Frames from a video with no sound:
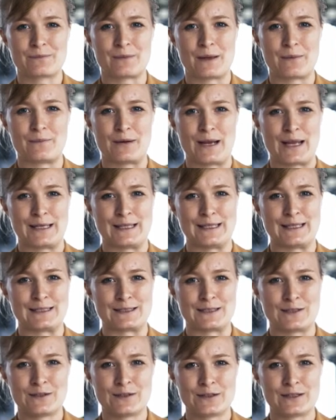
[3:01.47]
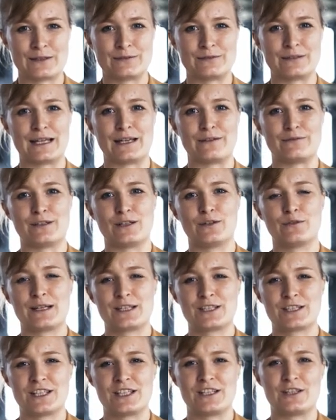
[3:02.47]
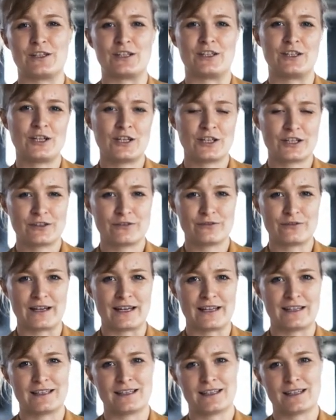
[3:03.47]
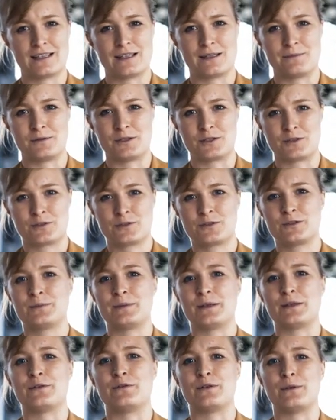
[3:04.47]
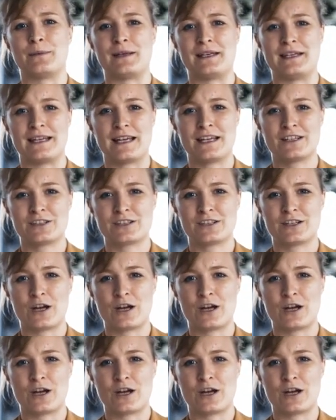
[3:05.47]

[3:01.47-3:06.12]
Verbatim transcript: my brand liaison if I have a question on an audit finding and I'm not sure about the remediation